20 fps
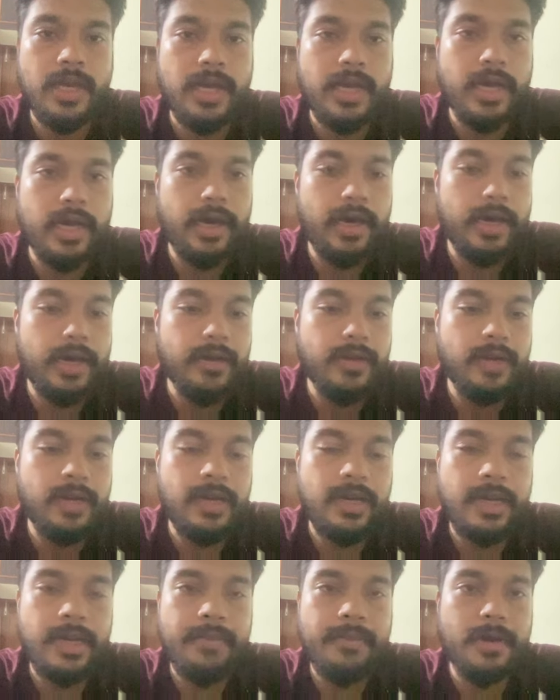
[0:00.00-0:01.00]
at
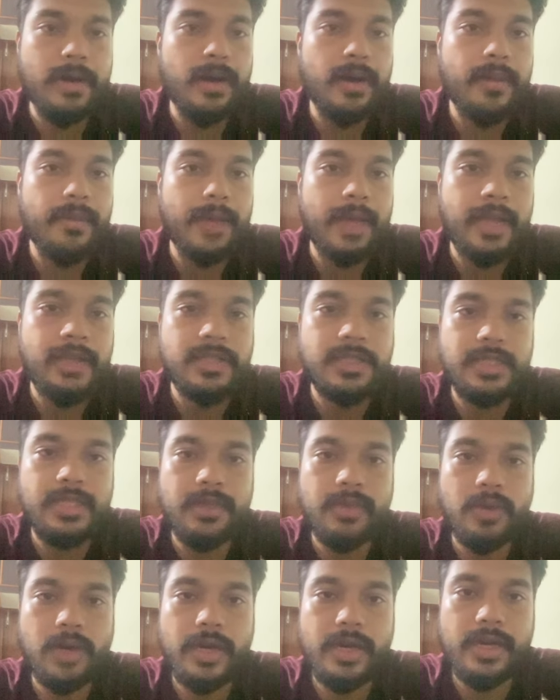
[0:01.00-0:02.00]
runtime,
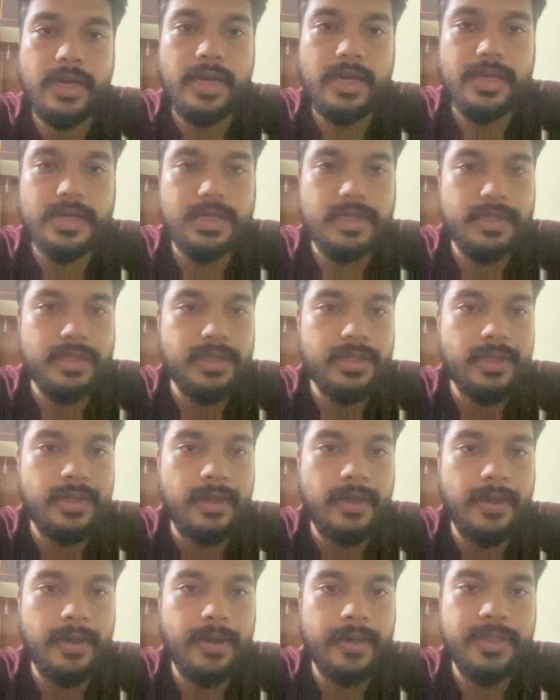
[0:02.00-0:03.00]
actually what it does is
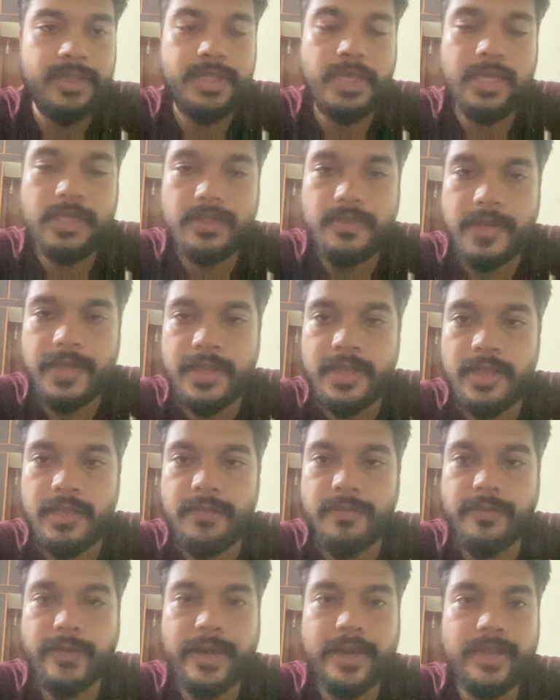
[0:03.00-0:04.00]
it checks whether
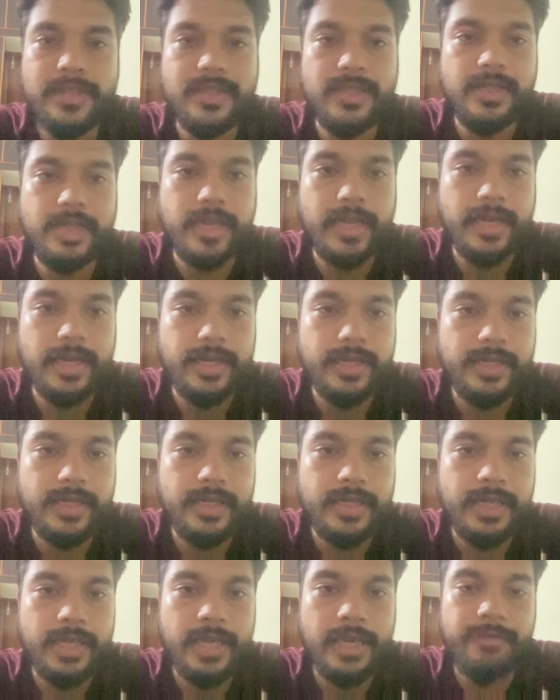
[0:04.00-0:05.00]
the file is a
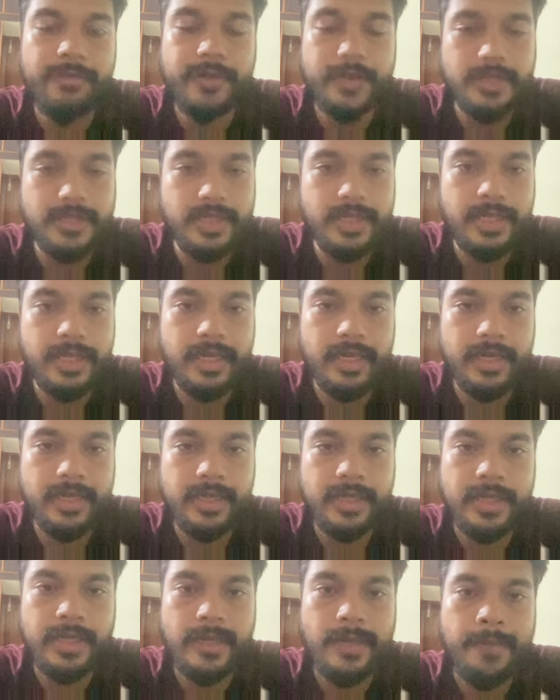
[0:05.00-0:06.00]
directory. If it's a
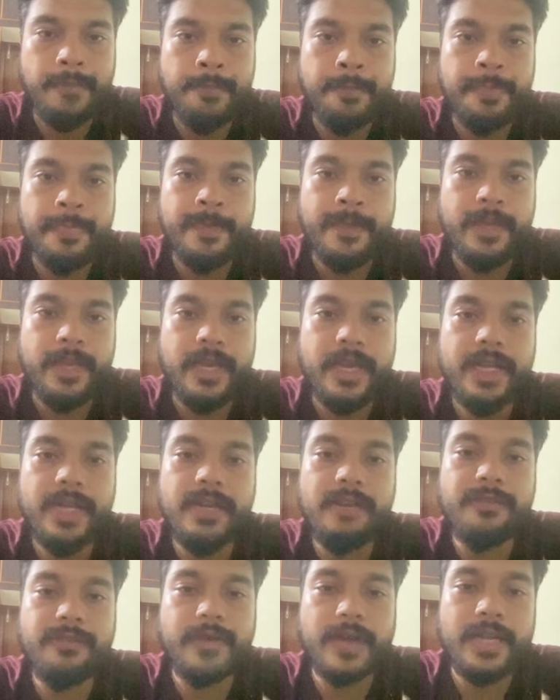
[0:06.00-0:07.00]
directory, it
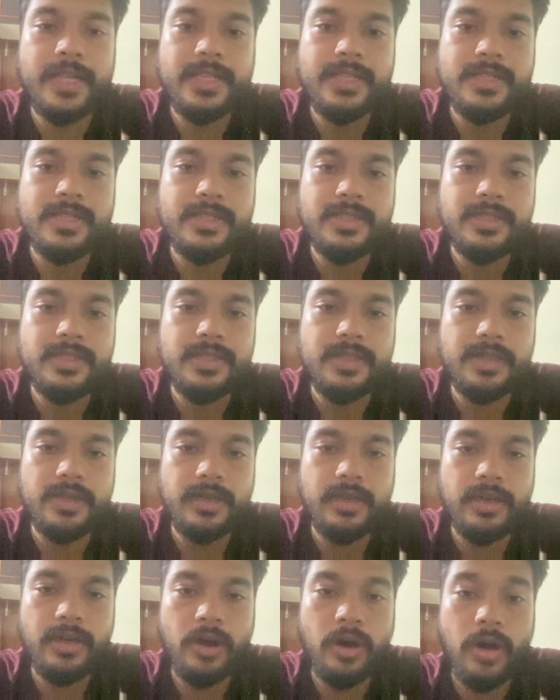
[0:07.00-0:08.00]
defines
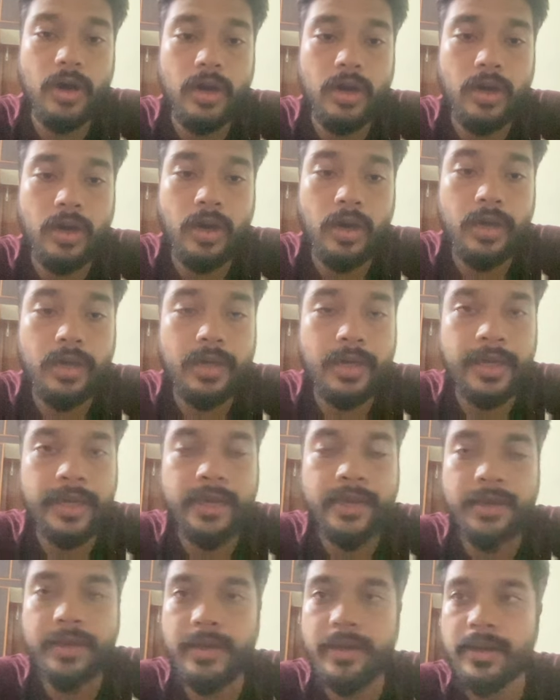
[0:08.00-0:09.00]
an on
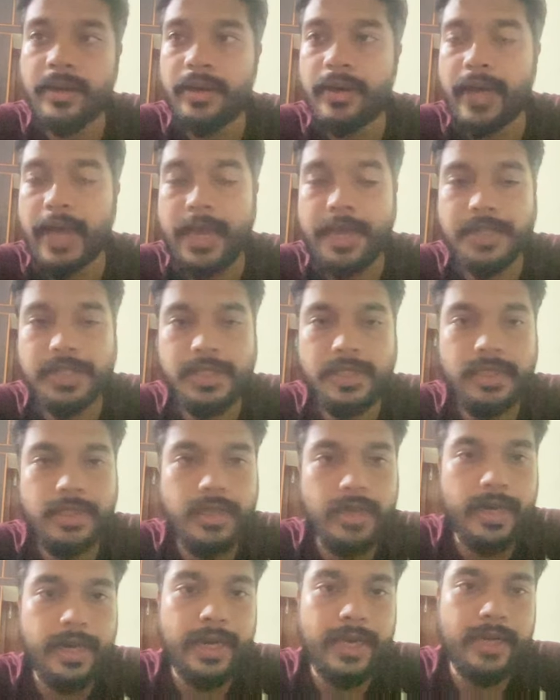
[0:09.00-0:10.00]
click
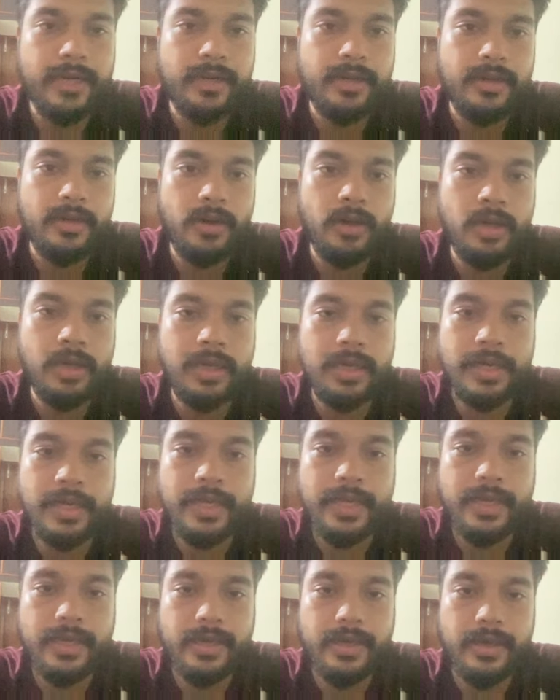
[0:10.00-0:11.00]
action, right? On
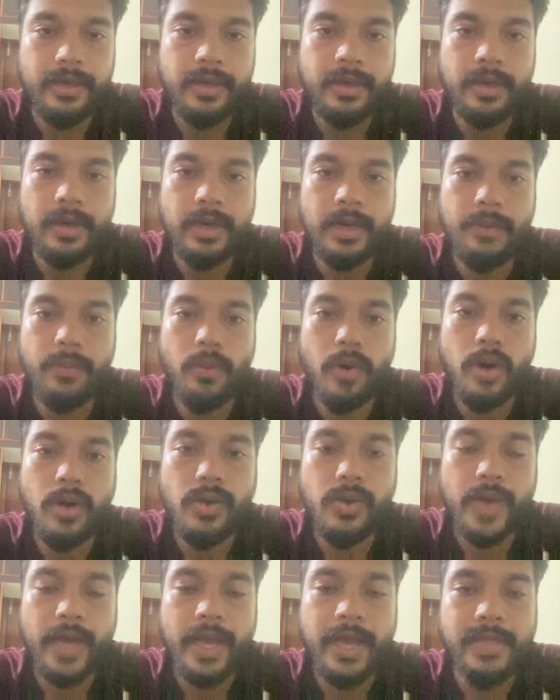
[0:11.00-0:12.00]
click, I
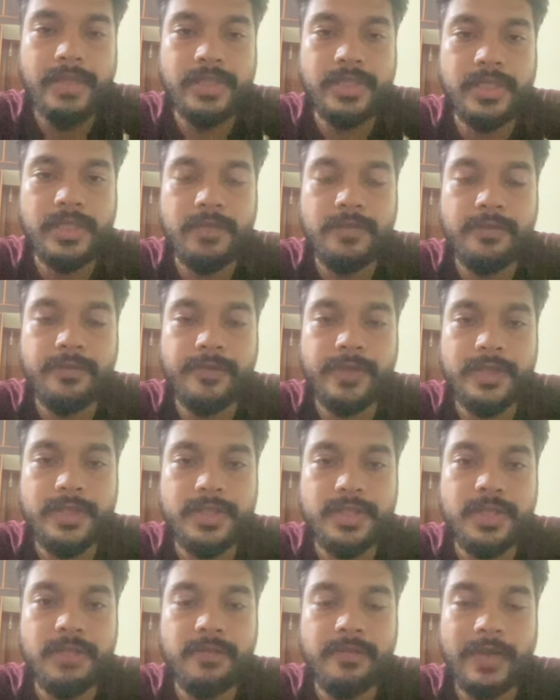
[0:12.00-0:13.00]
want to actually
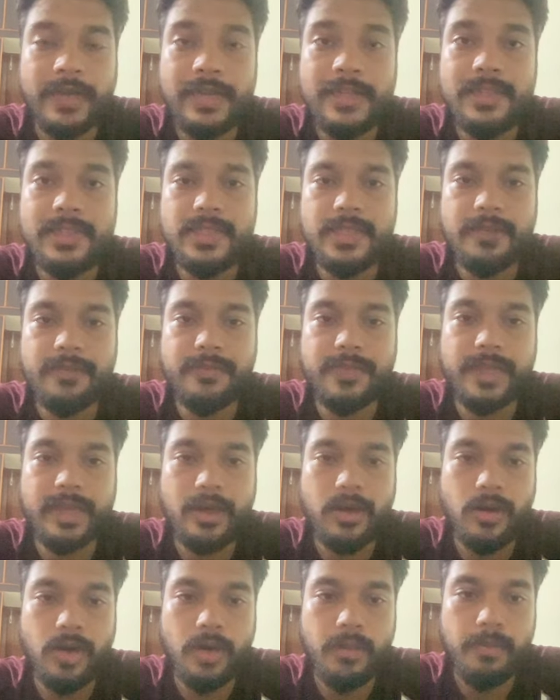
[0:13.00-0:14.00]
fetch the files if they
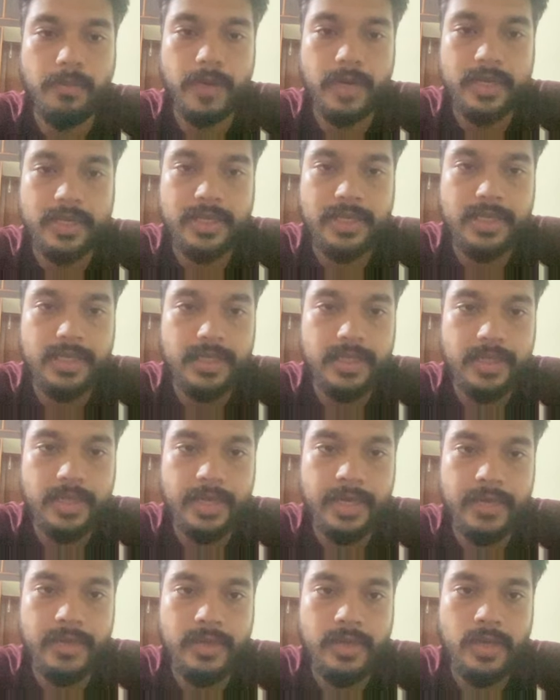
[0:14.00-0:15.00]
are not present,
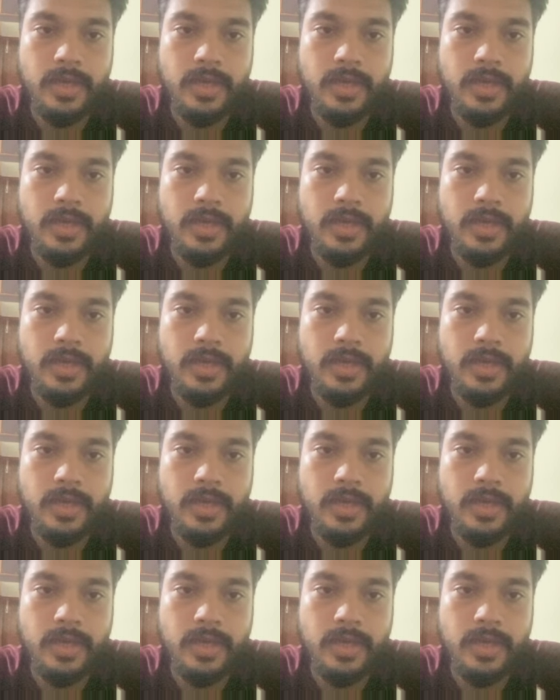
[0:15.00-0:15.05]
right?